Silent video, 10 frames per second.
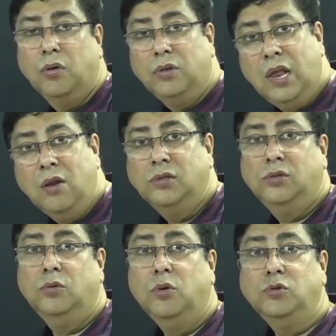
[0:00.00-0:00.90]
Then
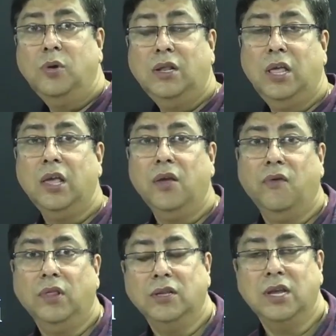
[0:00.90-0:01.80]
also those who are thinking
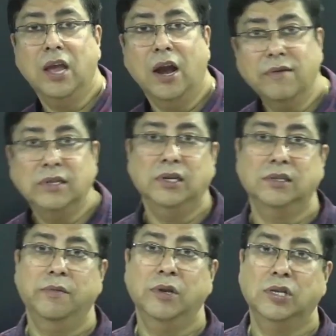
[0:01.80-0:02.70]
for the JEE advanced
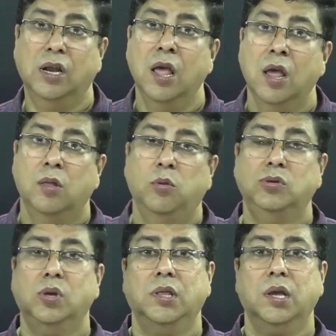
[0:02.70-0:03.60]
examination, those
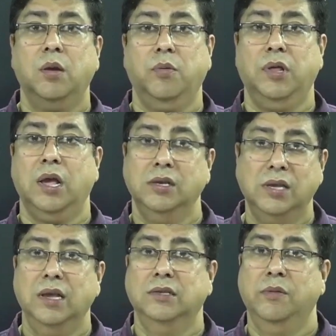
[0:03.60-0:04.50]
who are thinking for the
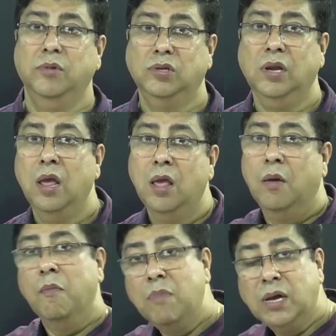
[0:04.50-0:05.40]
ISI examination
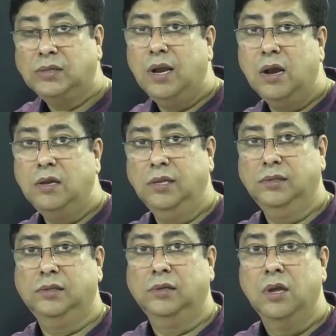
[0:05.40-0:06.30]
must learn
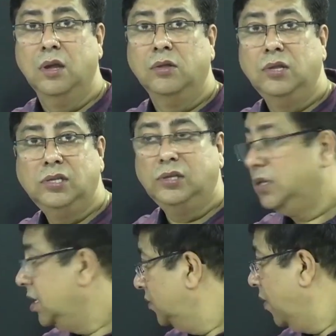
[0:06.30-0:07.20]

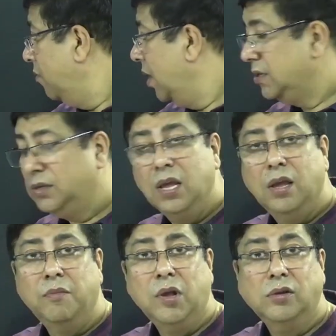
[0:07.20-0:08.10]
these formulas,
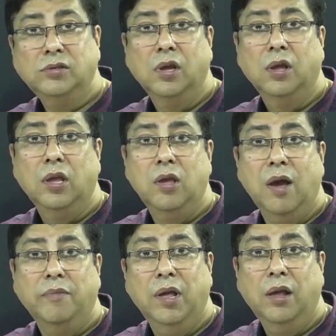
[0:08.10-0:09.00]
because you
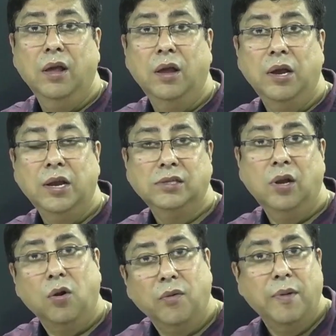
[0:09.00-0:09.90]
have it has a
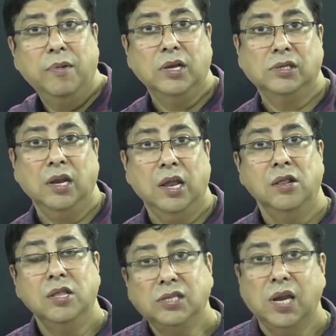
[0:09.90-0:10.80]
lot of application
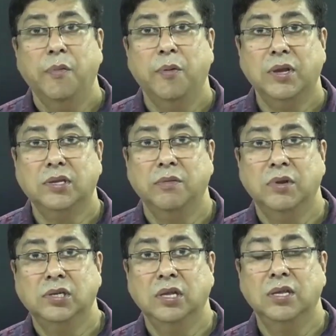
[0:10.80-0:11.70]
in this type of
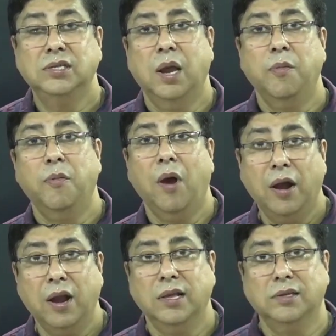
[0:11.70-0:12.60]
examination, this type of
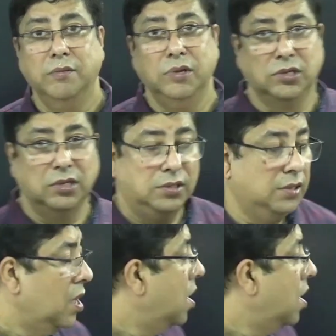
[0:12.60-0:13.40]
harder examinations.